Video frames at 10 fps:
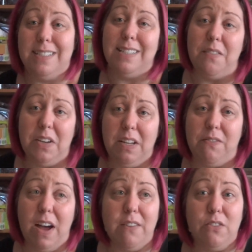like
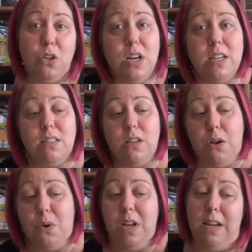75 degrees,
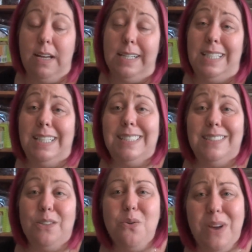so
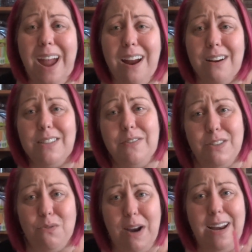who cares if
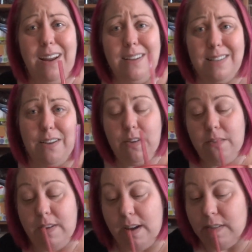it's raining at
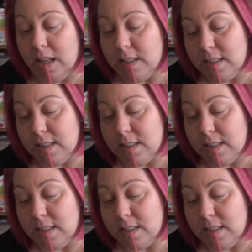75?